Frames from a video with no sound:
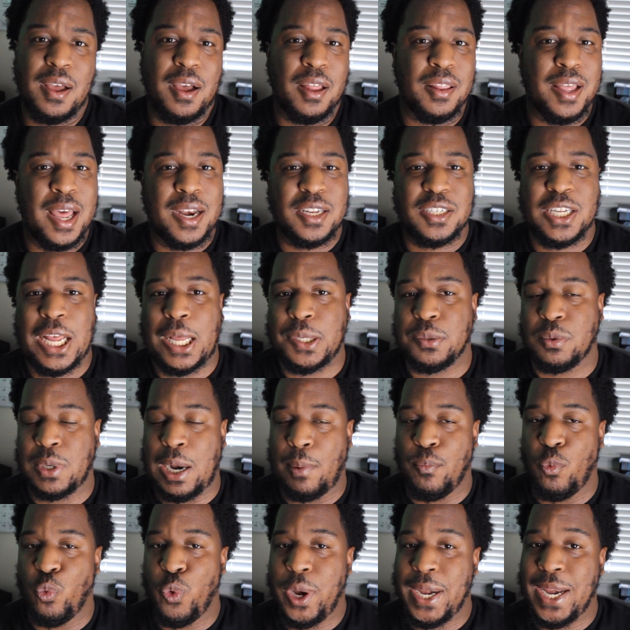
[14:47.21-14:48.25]
A lot of times when
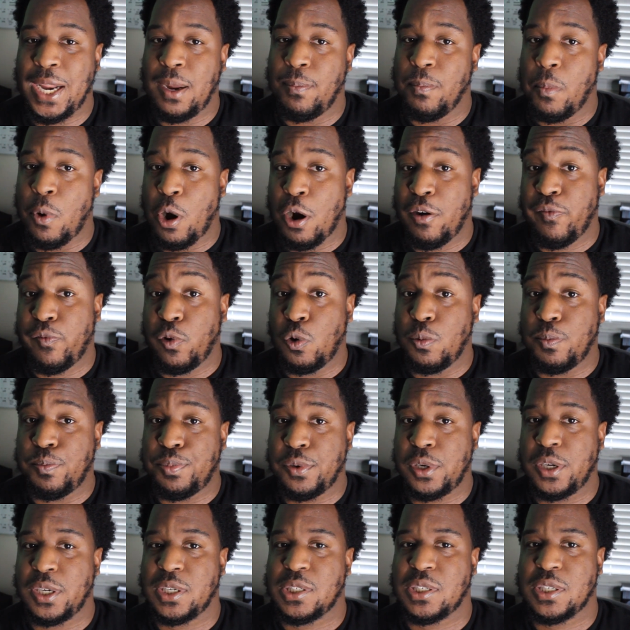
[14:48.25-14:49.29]
I'm reading Marvel
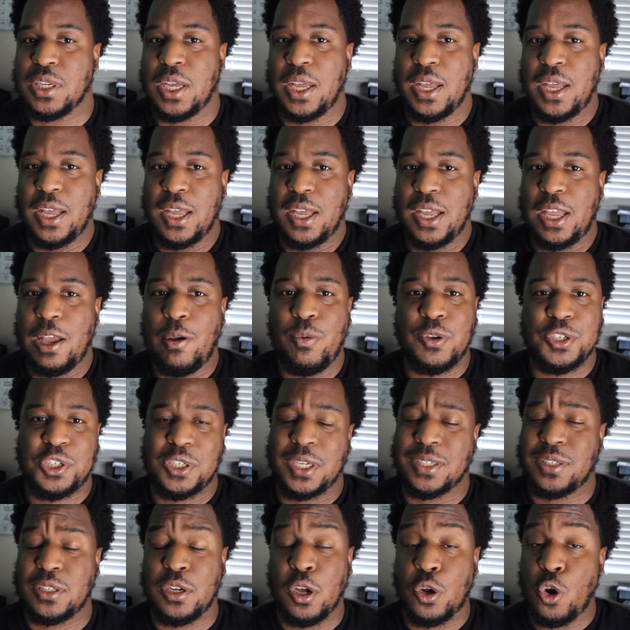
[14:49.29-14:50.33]
books, it was
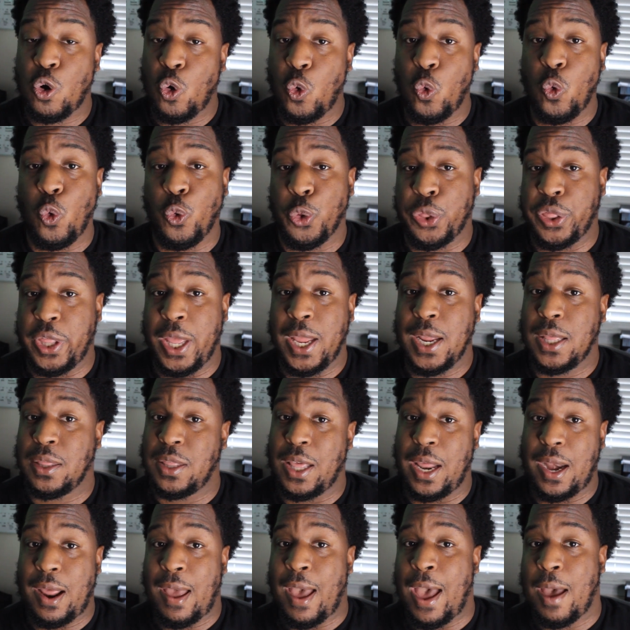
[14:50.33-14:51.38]
just a cool thing
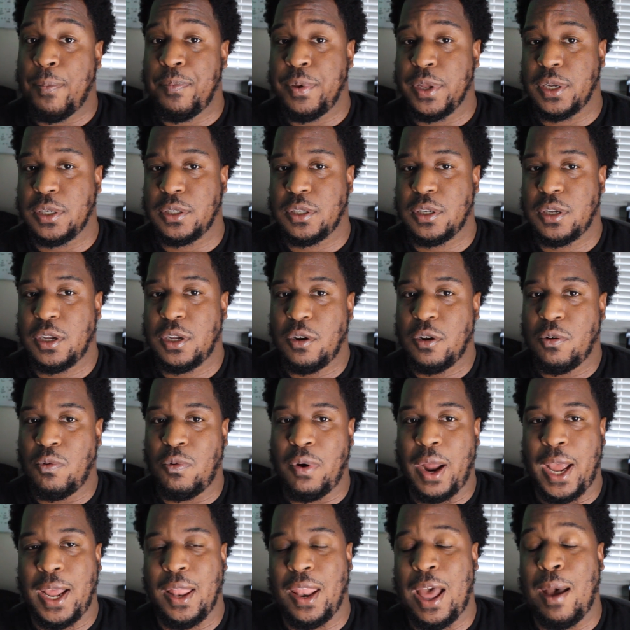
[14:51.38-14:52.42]
that happened
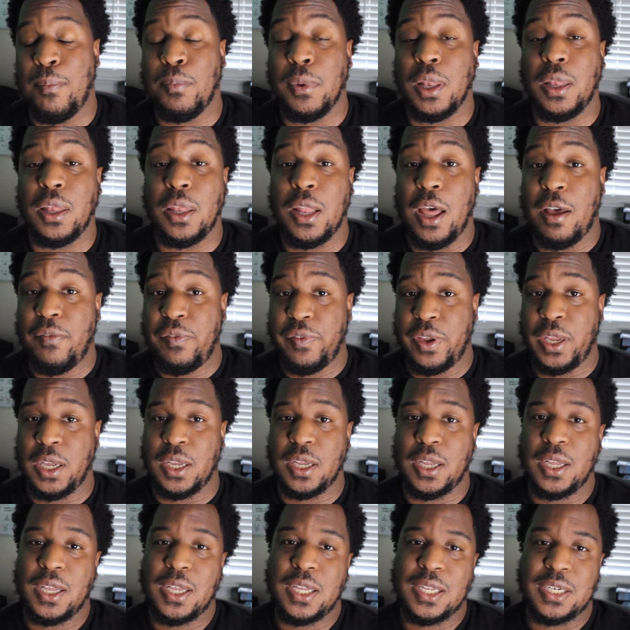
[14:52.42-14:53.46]
right? I'm
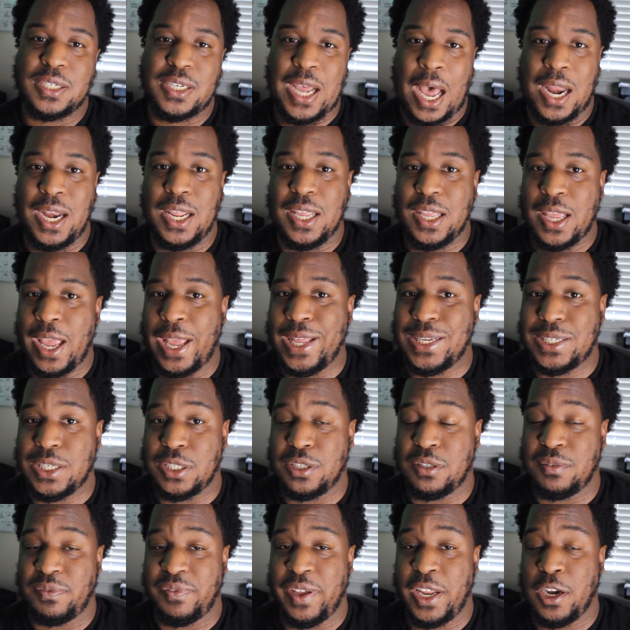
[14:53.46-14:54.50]
loving Donny
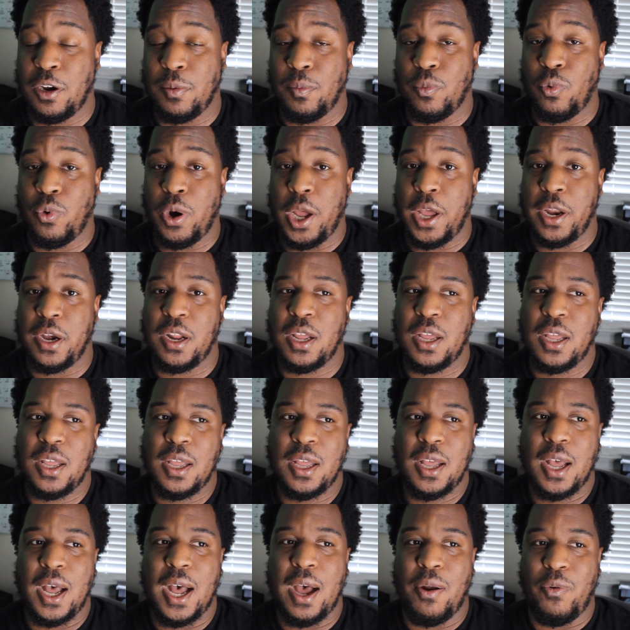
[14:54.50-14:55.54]
Cates' Venom run,
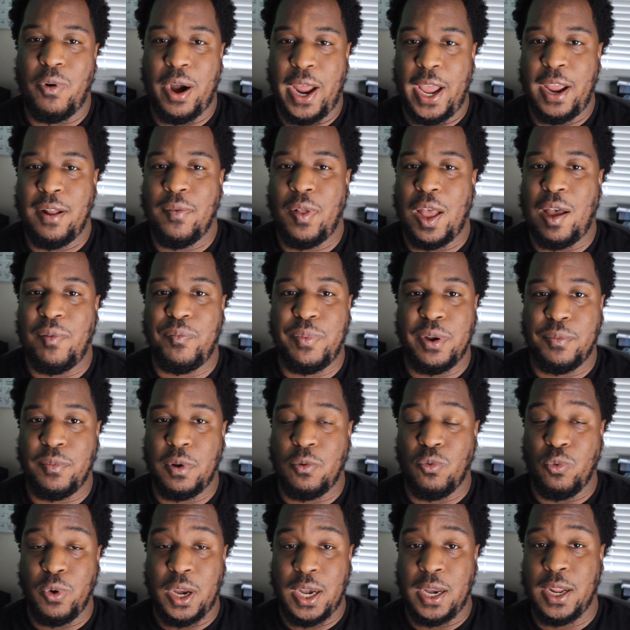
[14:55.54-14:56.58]
right? I've been
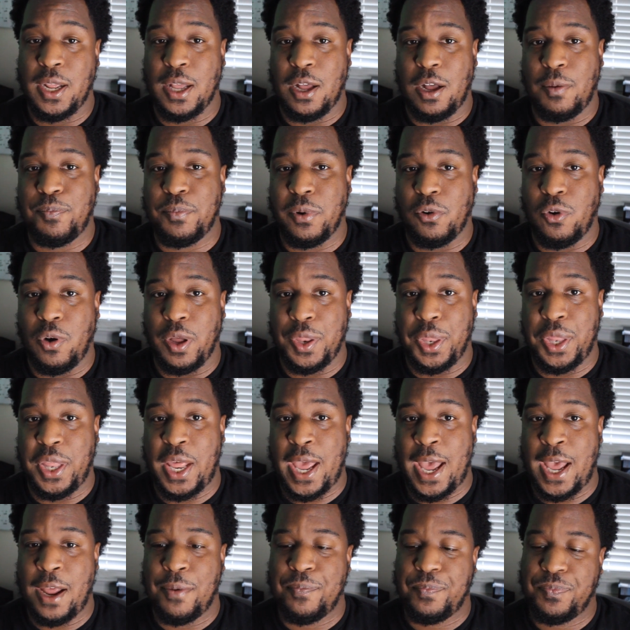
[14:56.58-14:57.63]
reading up on
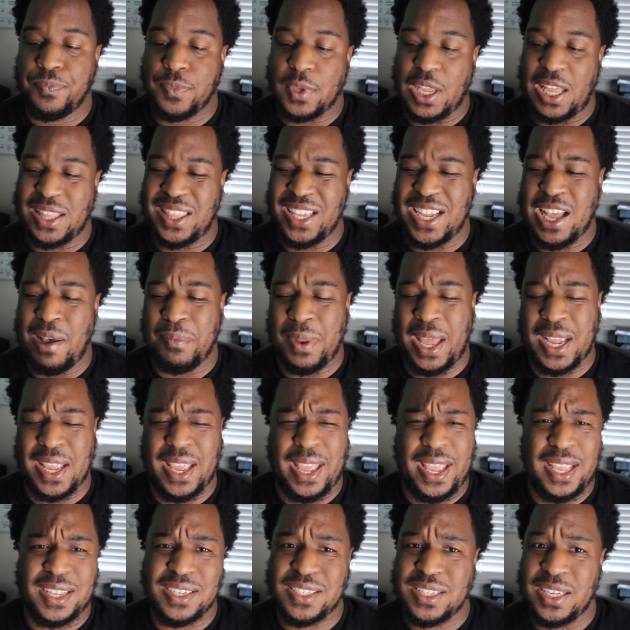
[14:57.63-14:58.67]
that. I think I'm like
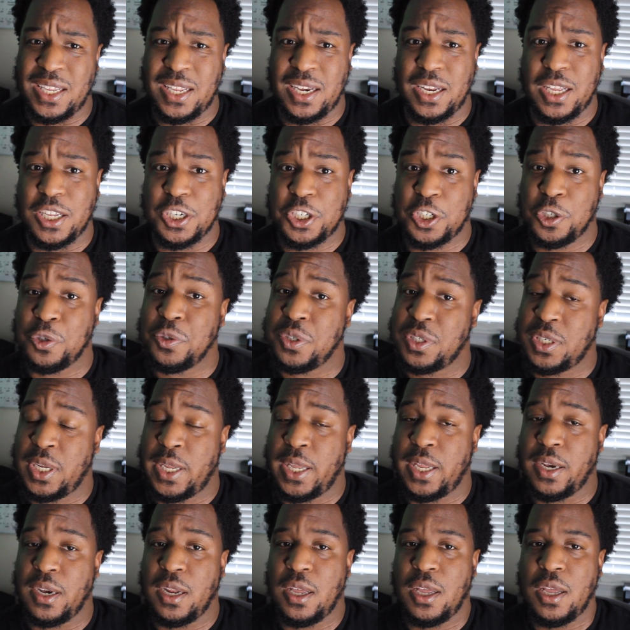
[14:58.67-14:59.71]
18 issues
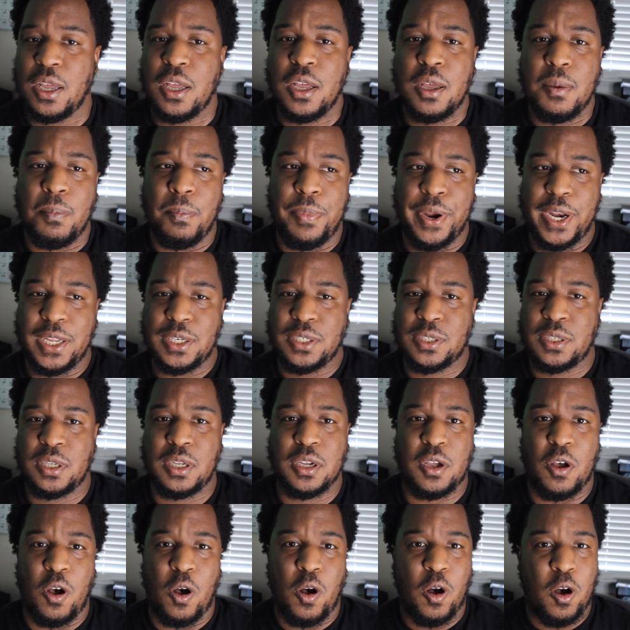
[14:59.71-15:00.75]
in, but it
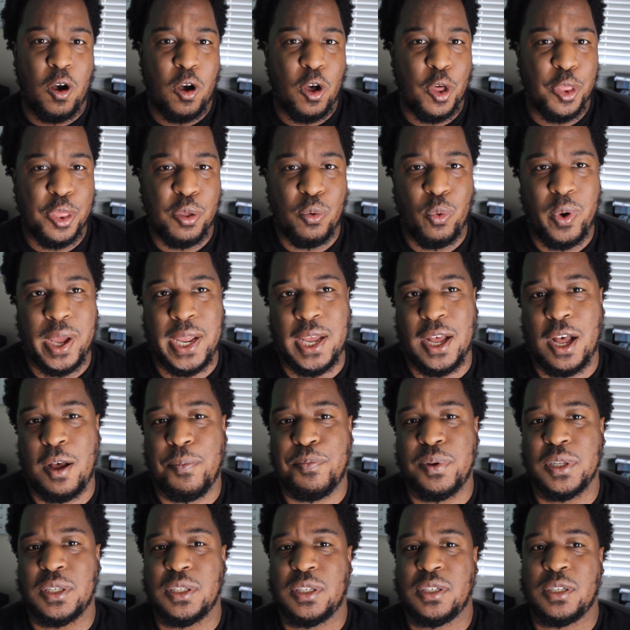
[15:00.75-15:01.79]
took all the way
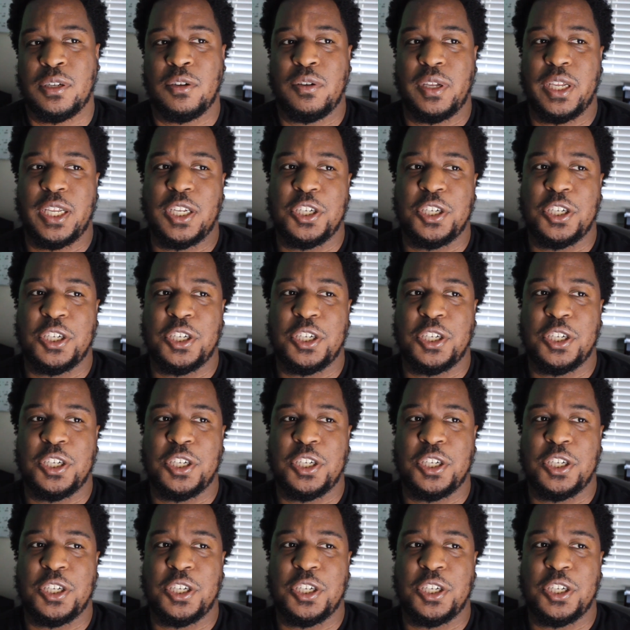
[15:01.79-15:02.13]
up until